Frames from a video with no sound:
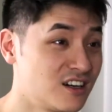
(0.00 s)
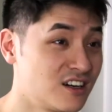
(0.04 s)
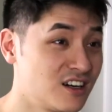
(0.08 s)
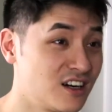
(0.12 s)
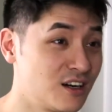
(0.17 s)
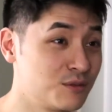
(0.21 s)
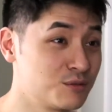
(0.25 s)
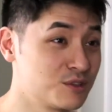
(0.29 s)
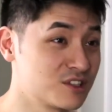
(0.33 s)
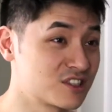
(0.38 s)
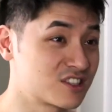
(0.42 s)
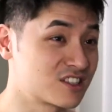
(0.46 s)

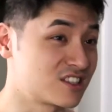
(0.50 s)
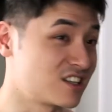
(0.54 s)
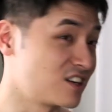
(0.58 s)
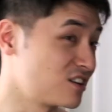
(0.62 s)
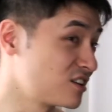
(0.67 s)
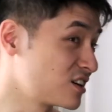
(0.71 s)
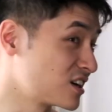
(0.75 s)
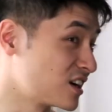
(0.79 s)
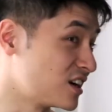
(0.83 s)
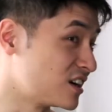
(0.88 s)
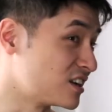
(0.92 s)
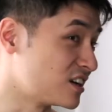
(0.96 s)
I'm just
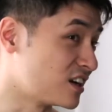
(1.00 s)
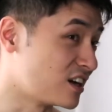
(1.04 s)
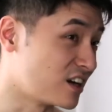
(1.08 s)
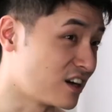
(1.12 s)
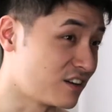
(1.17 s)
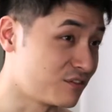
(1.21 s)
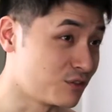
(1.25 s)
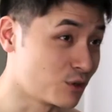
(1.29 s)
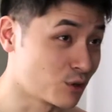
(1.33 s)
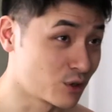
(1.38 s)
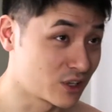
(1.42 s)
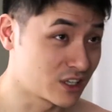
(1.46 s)
staring at it. I
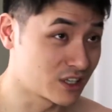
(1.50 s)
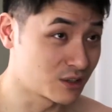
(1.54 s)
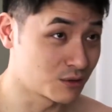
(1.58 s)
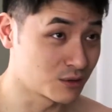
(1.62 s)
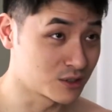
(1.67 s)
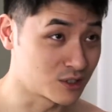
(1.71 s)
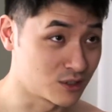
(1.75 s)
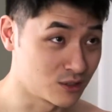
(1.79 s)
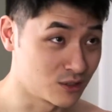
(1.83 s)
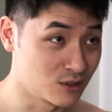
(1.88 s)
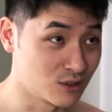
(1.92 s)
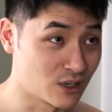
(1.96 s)
have no idea
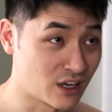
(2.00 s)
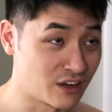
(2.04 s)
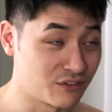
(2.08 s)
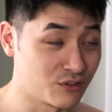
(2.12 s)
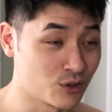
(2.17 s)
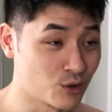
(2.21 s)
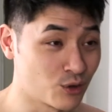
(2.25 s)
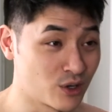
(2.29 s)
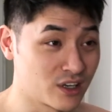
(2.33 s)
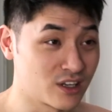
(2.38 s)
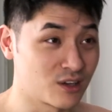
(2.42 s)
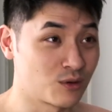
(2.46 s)
what to do. I have
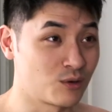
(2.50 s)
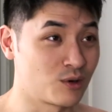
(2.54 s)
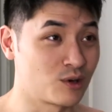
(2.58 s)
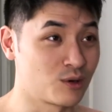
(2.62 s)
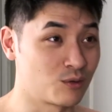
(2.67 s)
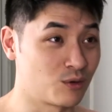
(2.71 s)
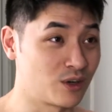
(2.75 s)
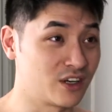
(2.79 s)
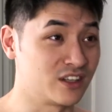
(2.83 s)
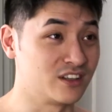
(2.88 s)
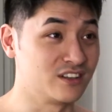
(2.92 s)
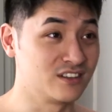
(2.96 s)
no idea what I
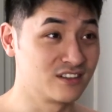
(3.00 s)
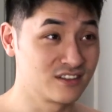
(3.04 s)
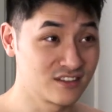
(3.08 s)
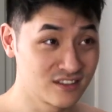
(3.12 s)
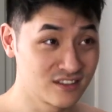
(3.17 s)
want.